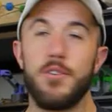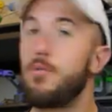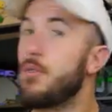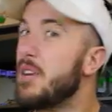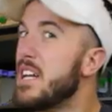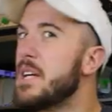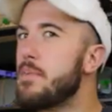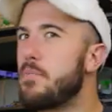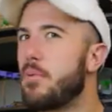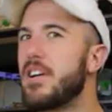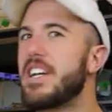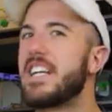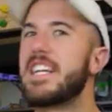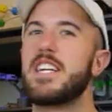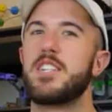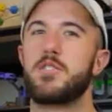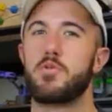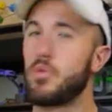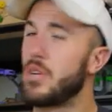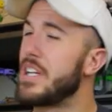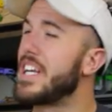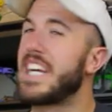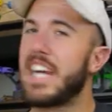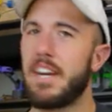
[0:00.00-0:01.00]
3D printing
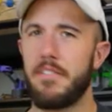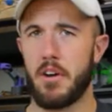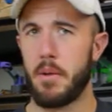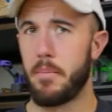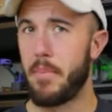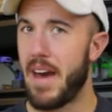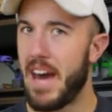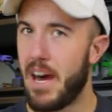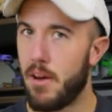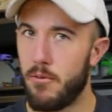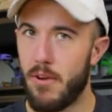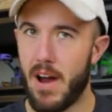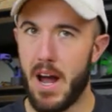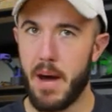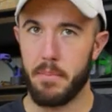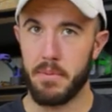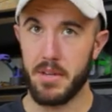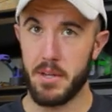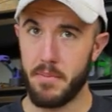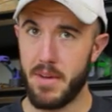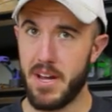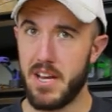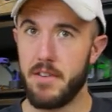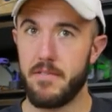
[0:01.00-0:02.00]
is really given a bad rap
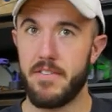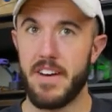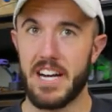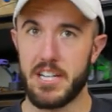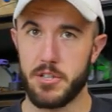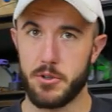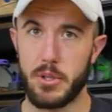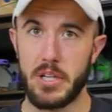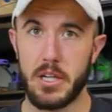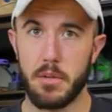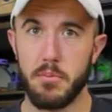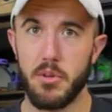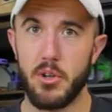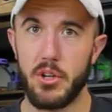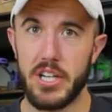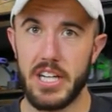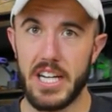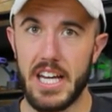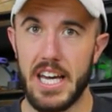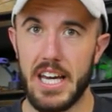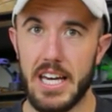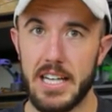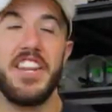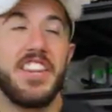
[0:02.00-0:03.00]
in the manufacturing
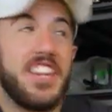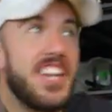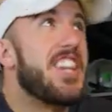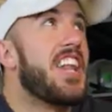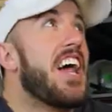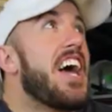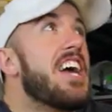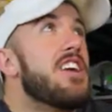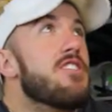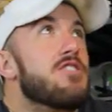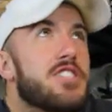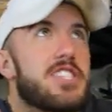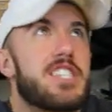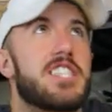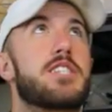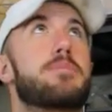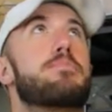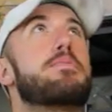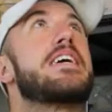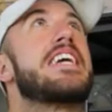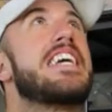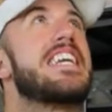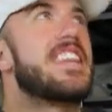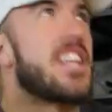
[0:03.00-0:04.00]
community. The layers, the
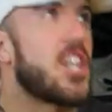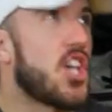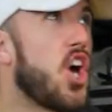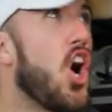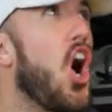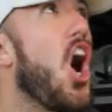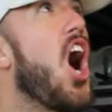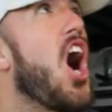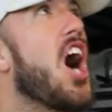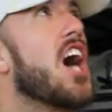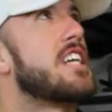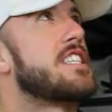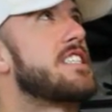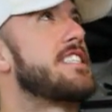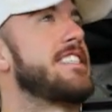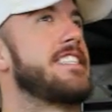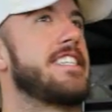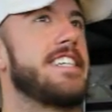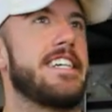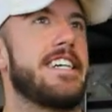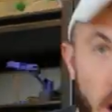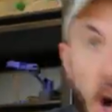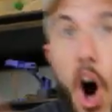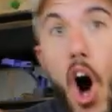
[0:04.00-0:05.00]
speed, the
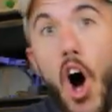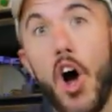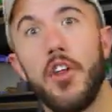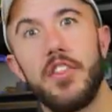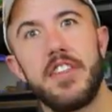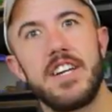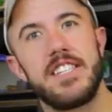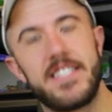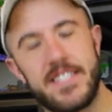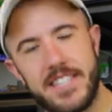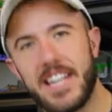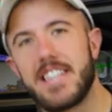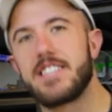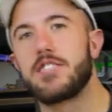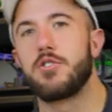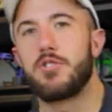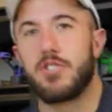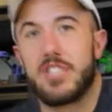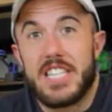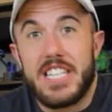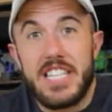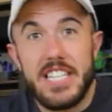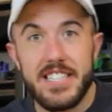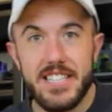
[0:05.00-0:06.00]
cost. All these things are
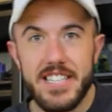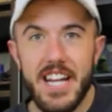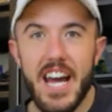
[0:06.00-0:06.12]
seen as